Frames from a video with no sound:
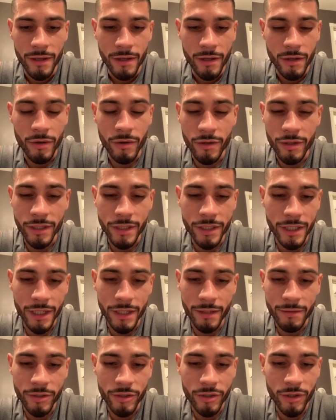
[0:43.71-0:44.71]
go to the
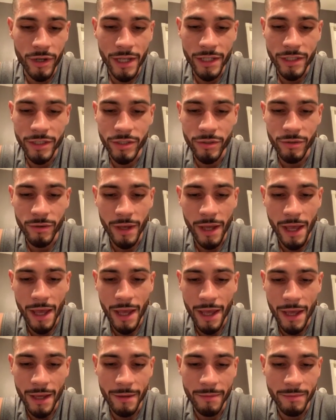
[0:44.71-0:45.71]
gym, stretch, do
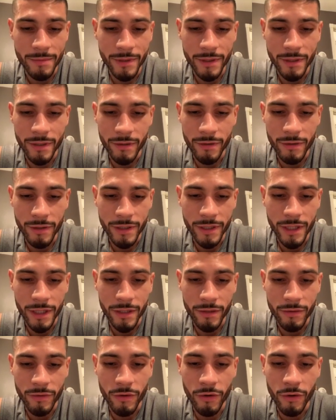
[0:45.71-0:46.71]
abs, you know, and
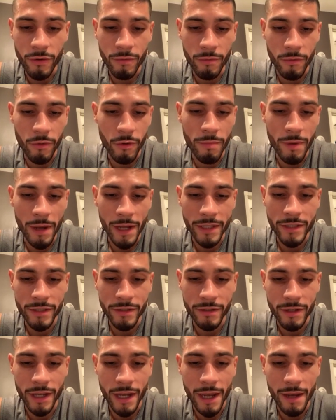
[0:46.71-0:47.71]
then you go back to
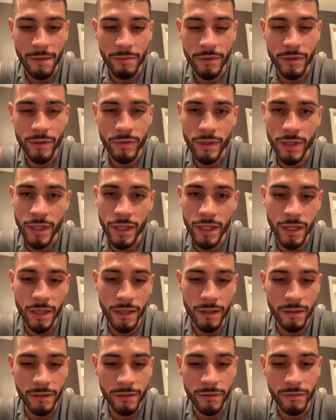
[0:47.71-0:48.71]
your cabin, you
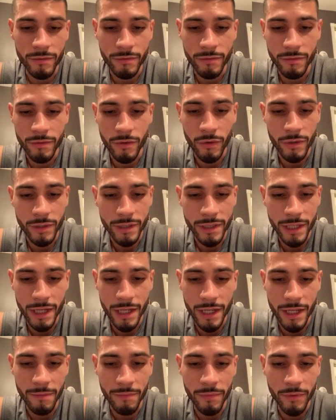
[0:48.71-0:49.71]
eat, you go to
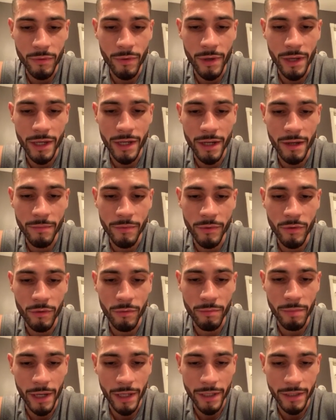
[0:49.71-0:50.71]
sleep, you wake up, you
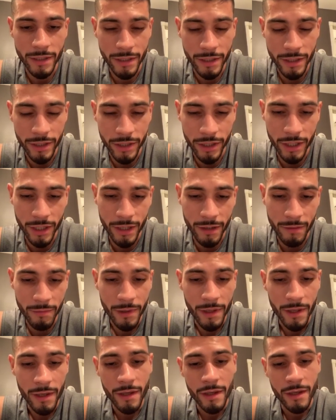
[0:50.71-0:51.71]
go back to the gym,
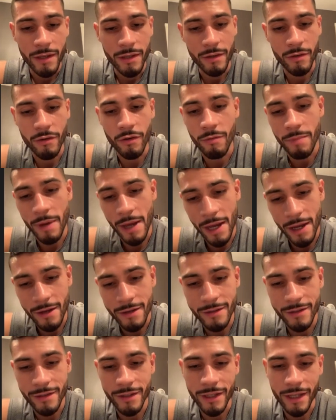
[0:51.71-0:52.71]
you go
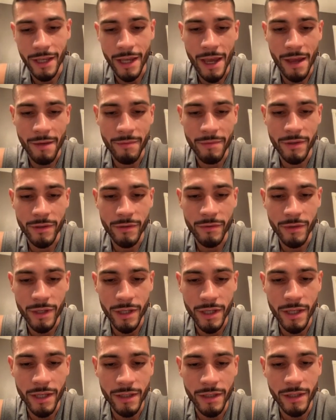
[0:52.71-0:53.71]
back to the cabin, you
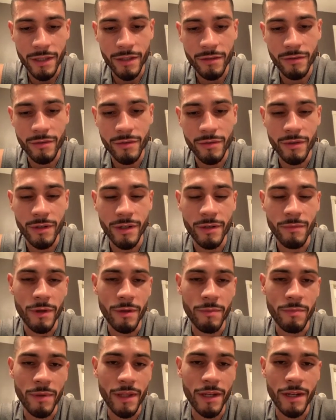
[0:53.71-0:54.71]
eat, and then you do it
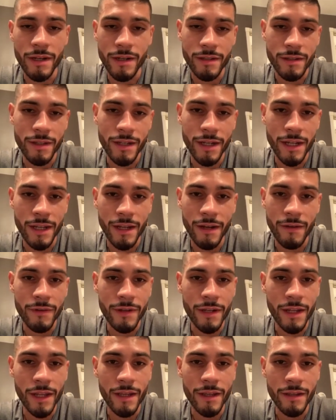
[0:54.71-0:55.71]
repeated and
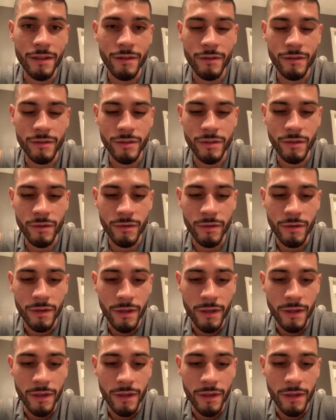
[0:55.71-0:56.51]
every day, you know. So